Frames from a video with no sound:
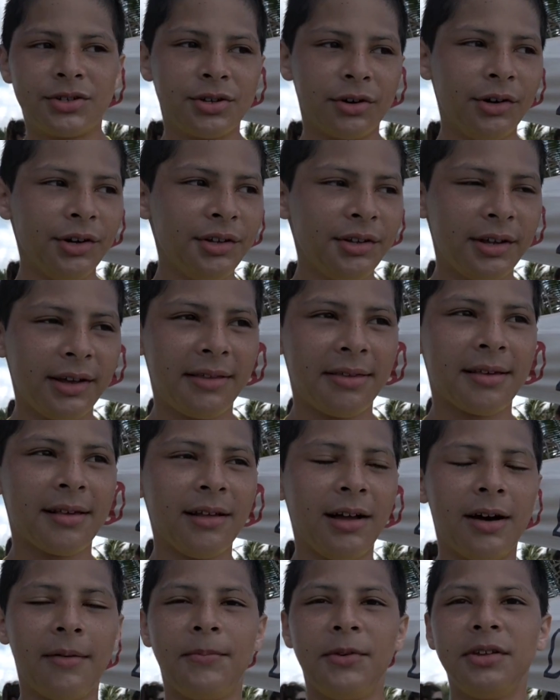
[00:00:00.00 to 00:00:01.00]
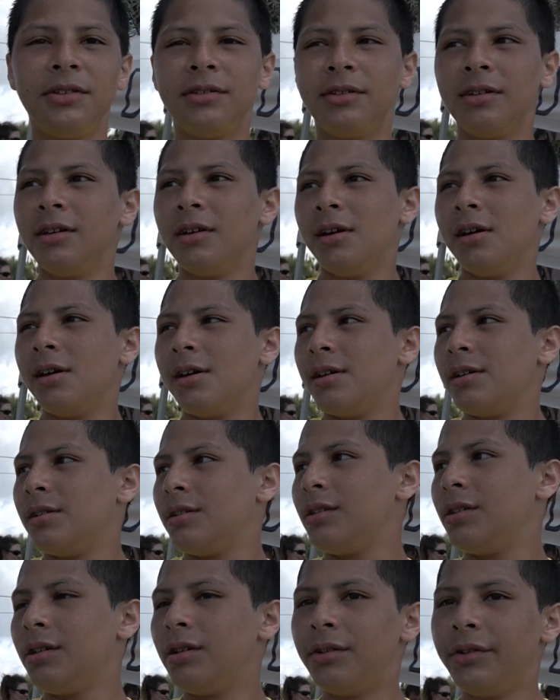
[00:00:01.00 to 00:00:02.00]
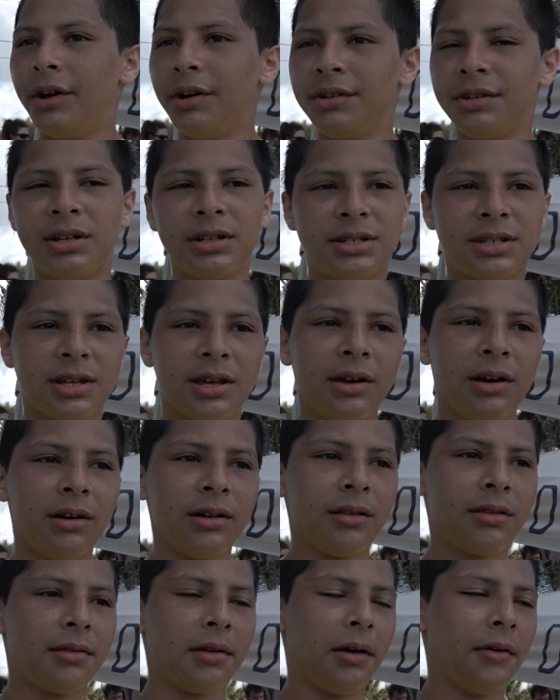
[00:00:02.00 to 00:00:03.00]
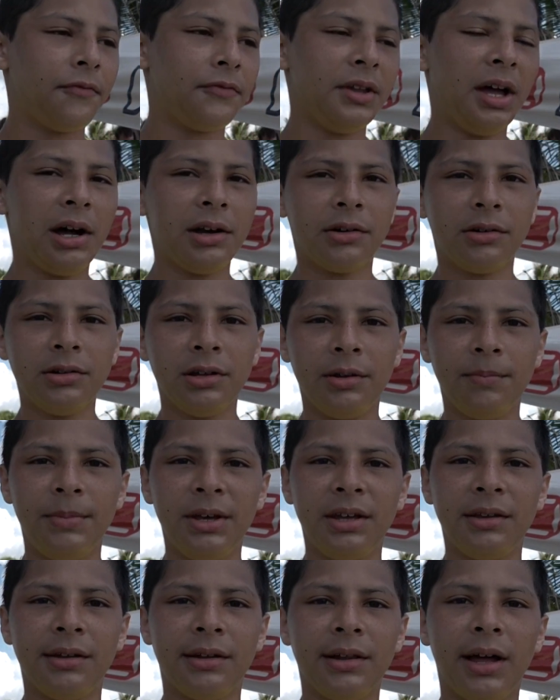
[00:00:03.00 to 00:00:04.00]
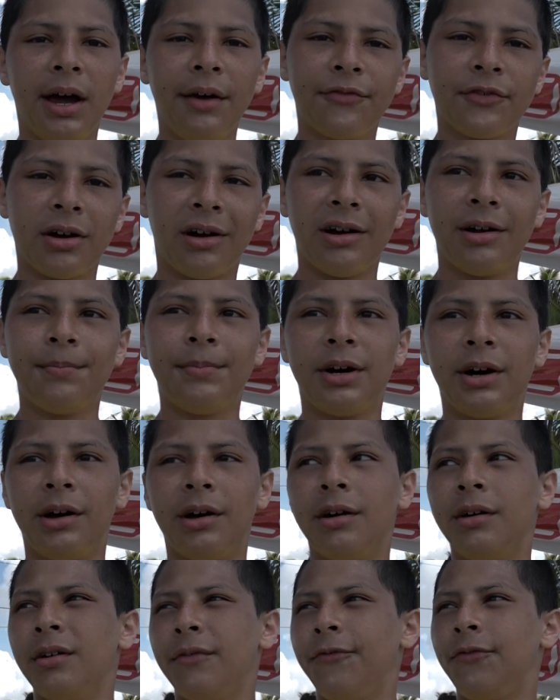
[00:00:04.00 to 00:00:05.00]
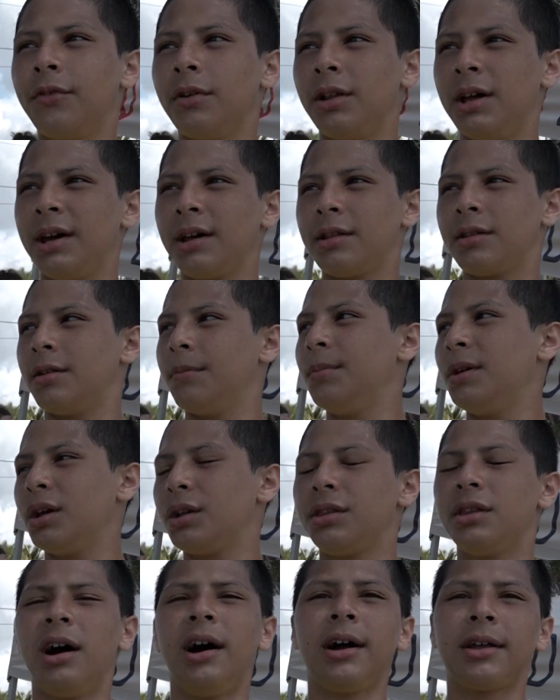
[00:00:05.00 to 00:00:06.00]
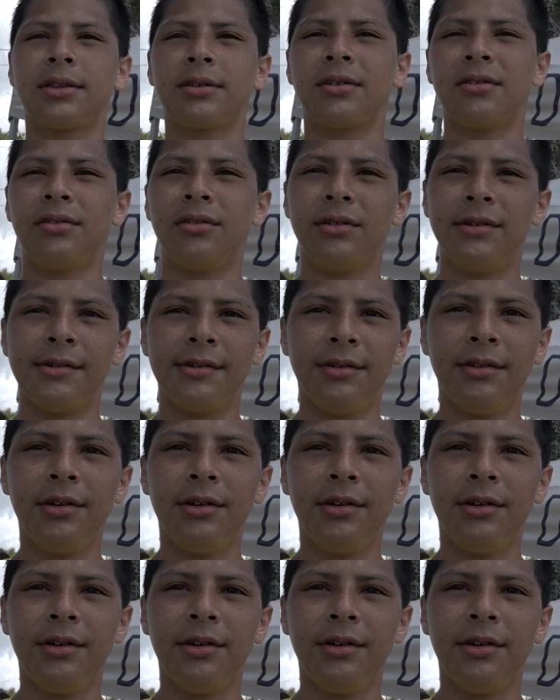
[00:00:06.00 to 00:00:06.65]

join this club, you, you learn the skills of not only being a lifeguard, but for like to be a doctor or a